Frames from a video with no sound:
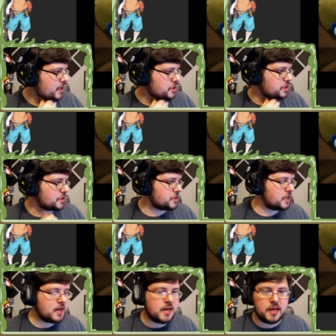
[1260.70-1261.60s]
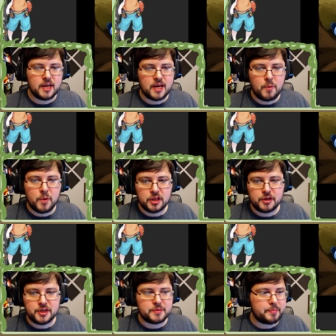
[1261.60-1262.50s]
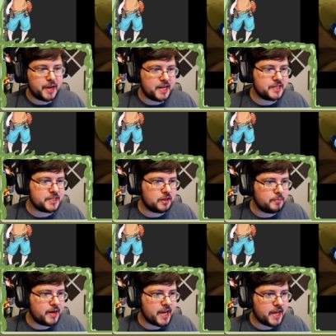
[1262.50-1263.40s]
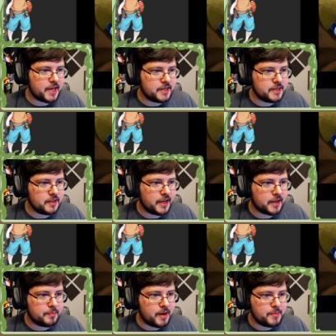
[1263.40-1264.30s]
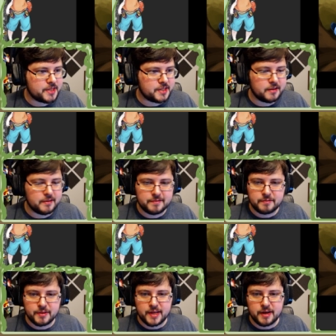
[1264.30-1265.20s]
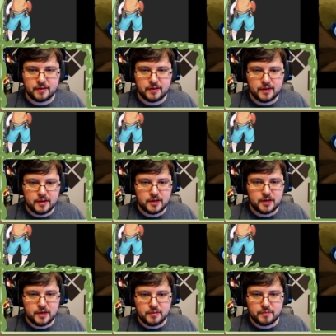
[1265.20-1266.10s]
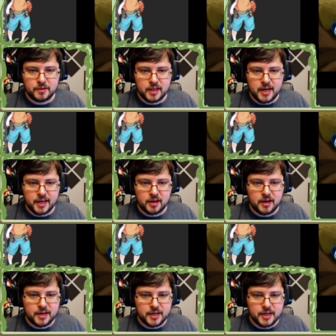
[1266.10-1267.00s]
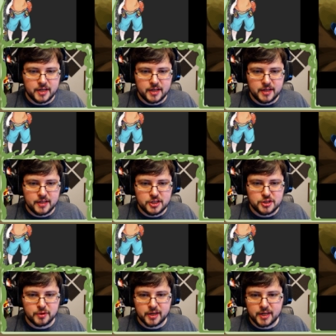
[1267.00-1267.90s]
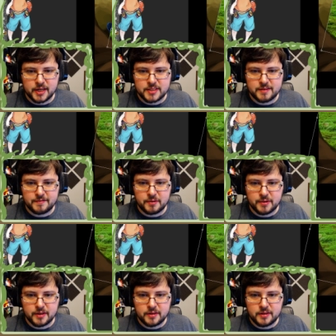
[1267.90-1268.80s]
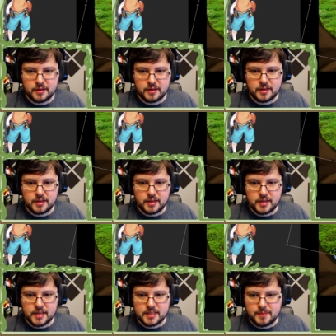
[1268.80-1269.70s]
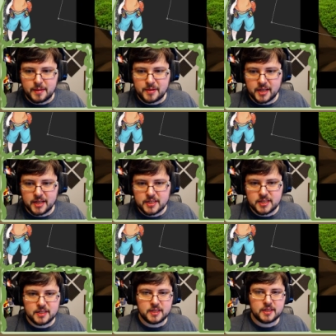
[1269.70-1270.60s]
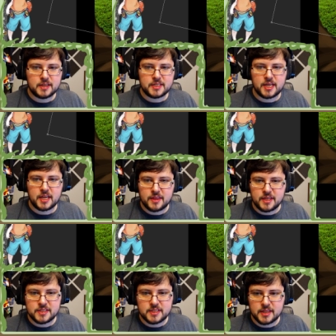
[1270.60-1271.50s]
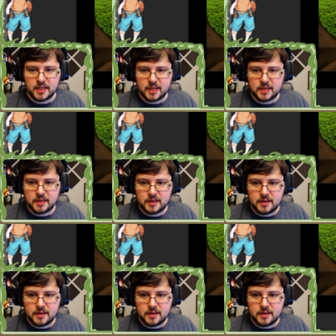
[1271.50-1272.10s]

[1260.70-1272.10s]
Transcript: It's just not, I want to learn to paint it all by hand, like by myself, without relying on shortcuts, if you will. Is maybe like take this and like